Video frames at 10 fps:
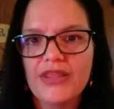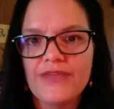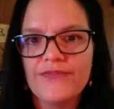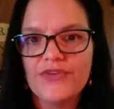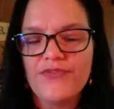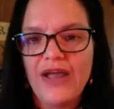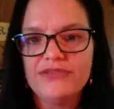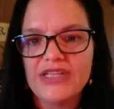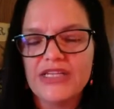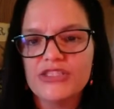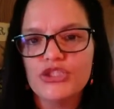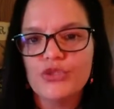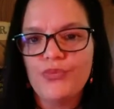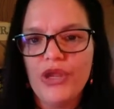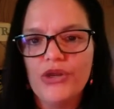that for 5 seconds that
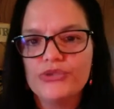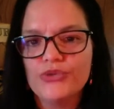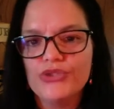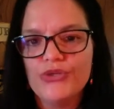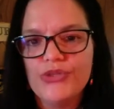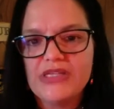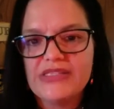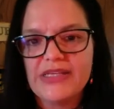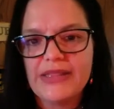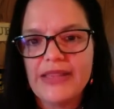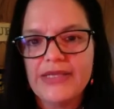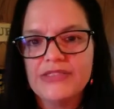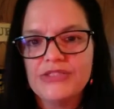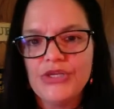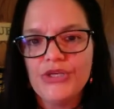your parents would do these sick
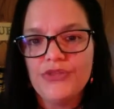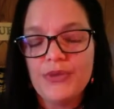things to you.